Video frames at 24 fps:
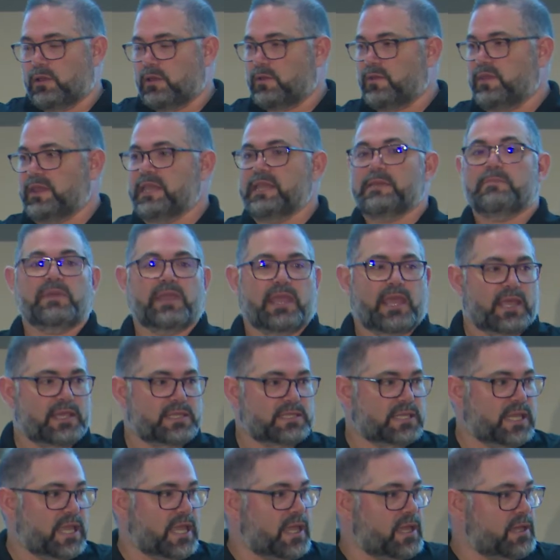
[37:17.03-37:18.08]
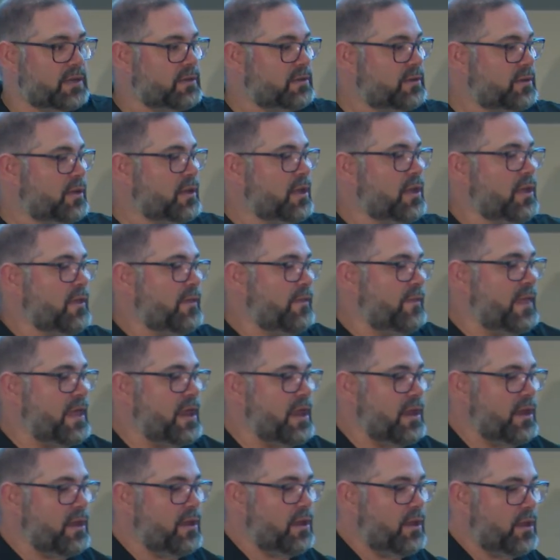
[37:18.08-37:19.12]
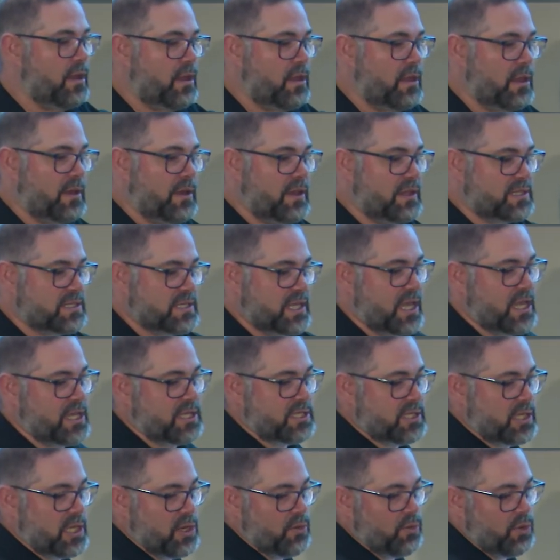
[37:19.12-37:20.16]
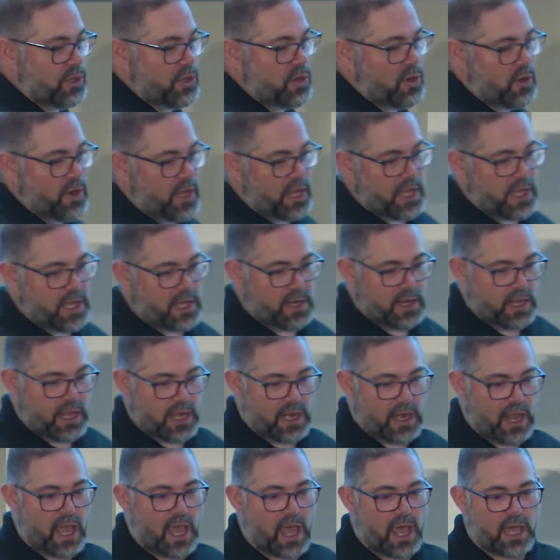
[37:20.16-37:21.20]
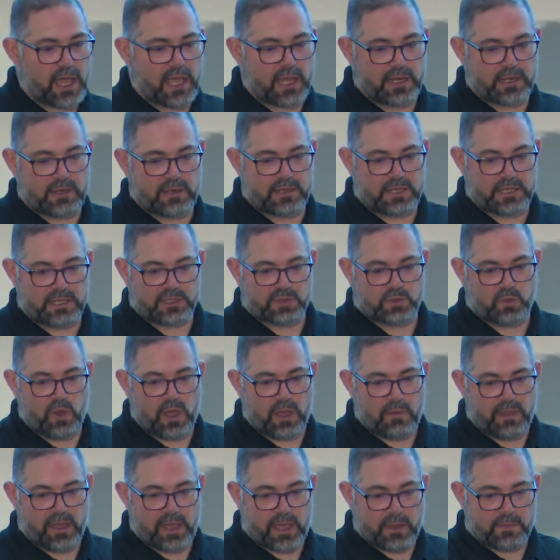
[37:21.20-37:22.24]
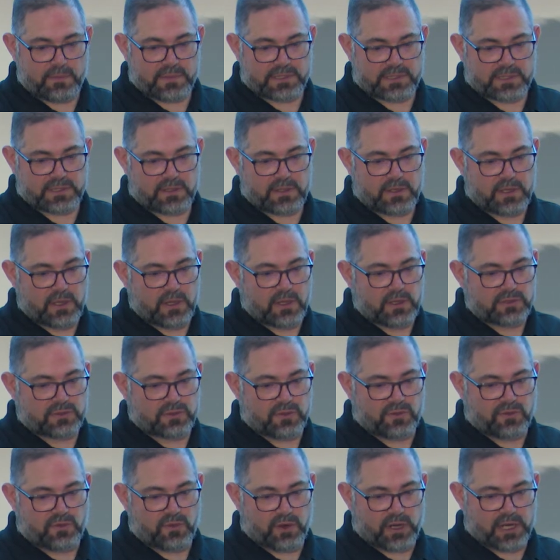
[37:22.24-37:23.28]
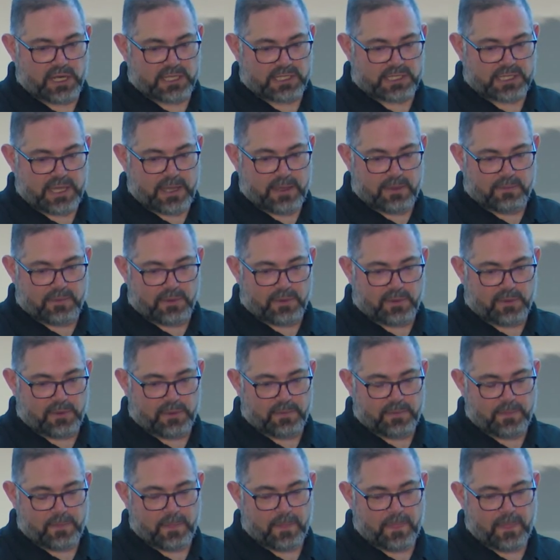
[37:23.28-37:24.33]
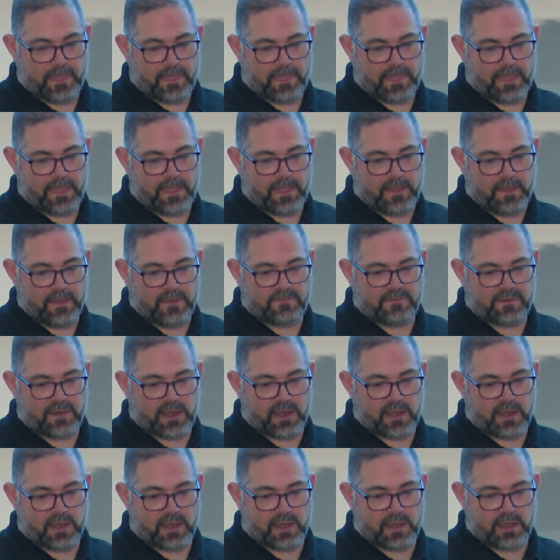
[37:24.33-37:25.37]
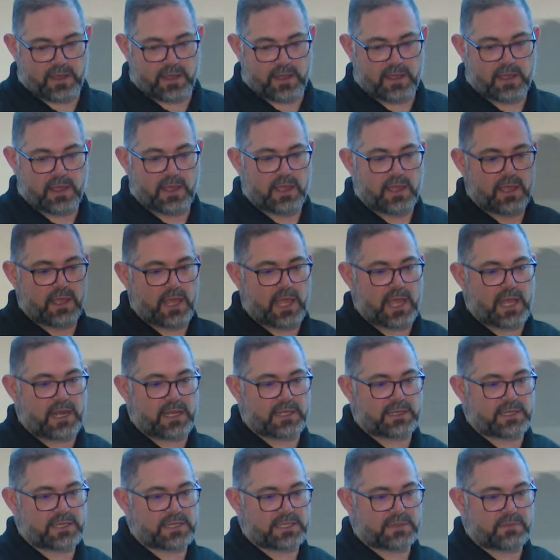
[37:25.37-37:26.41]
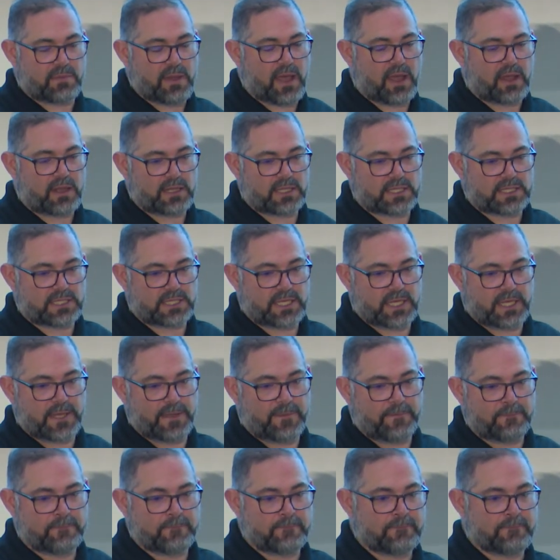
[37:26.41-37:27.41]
the EPA scan, then in this case, it would go ahead and hide these web apps. So for example, if I edit this policy,